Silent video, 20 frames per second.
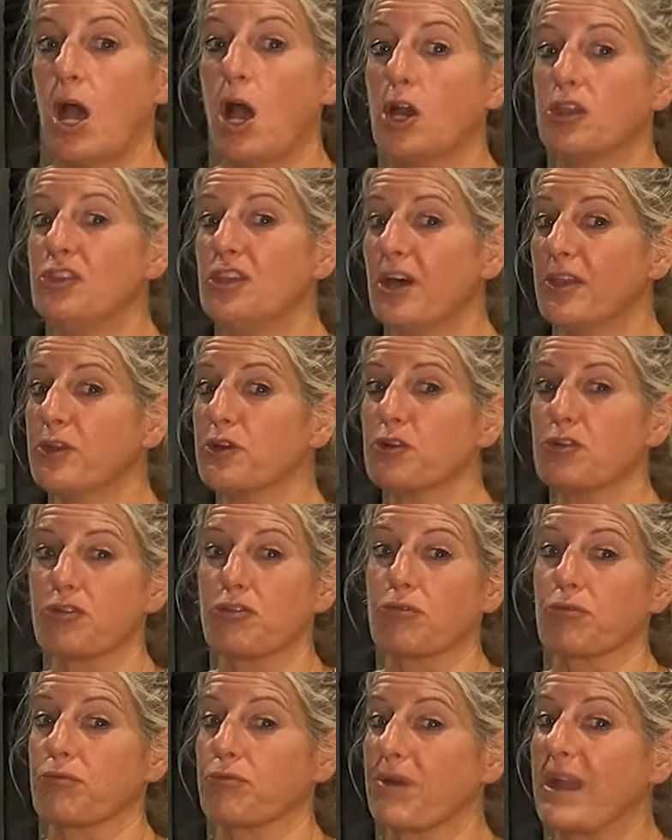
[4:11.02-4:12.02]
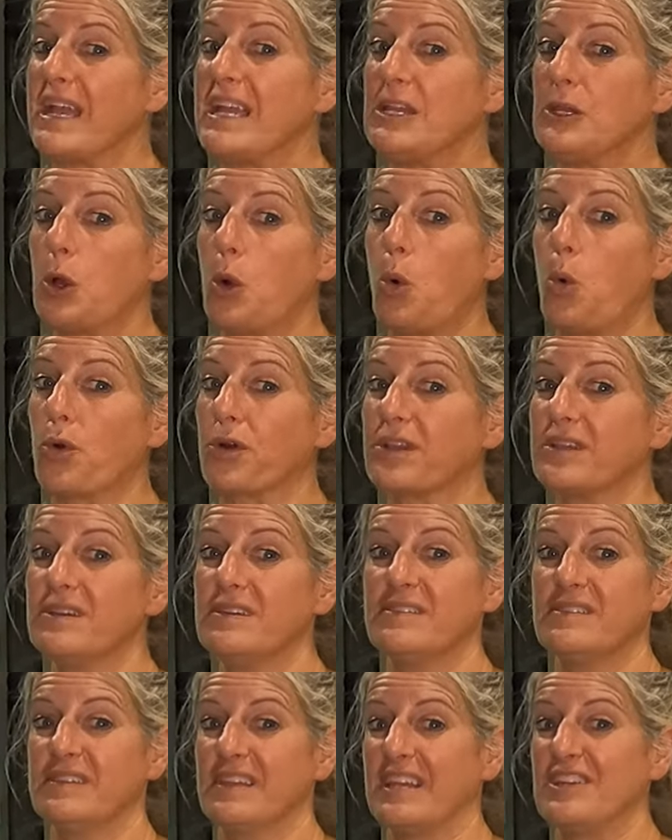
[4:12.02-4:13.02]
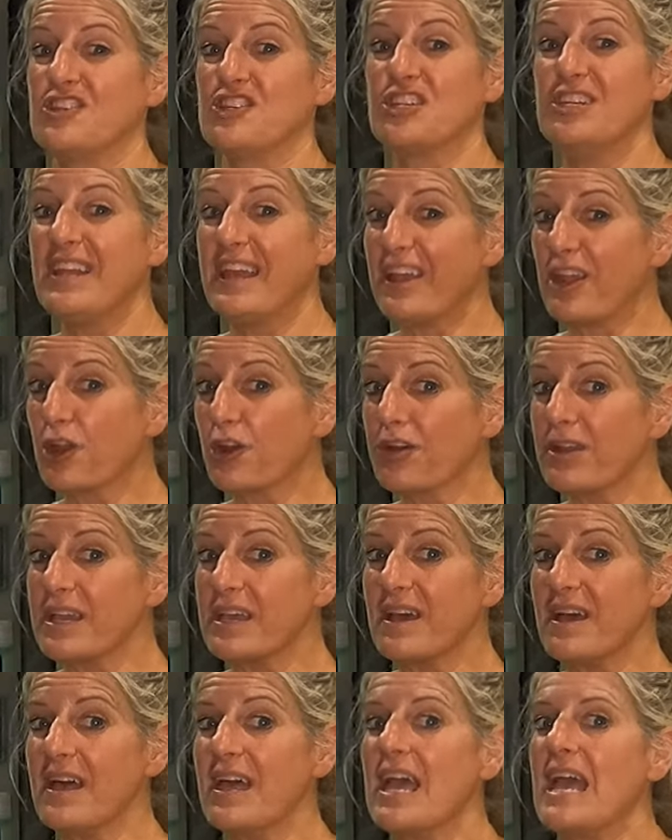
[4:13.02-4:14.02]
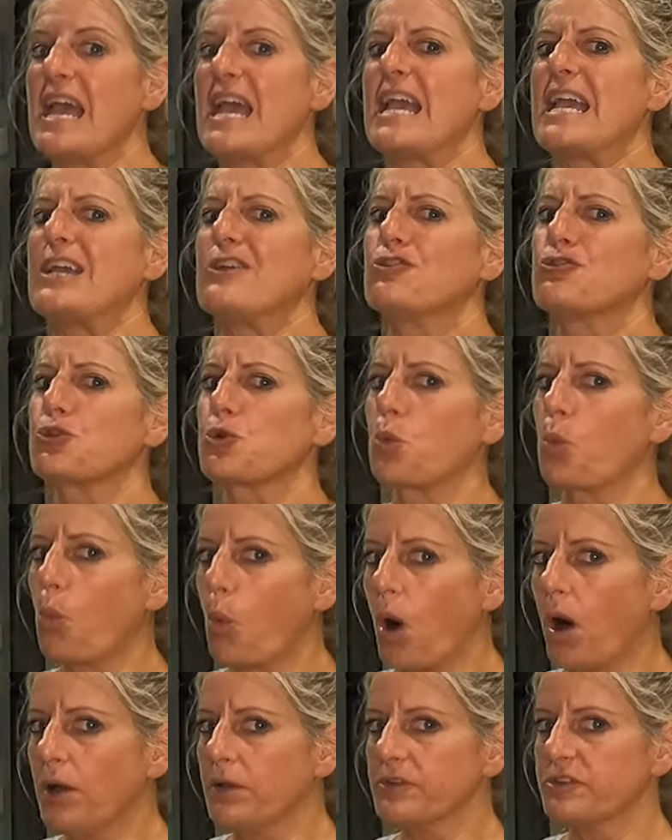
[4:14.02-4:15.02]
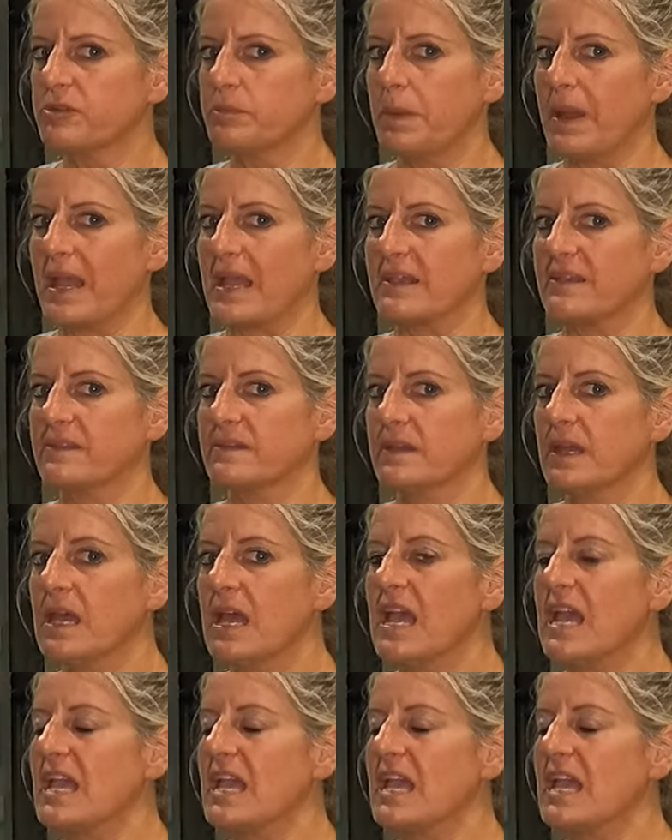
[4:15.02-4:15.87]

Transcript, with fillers: Another great organization area is your wall space.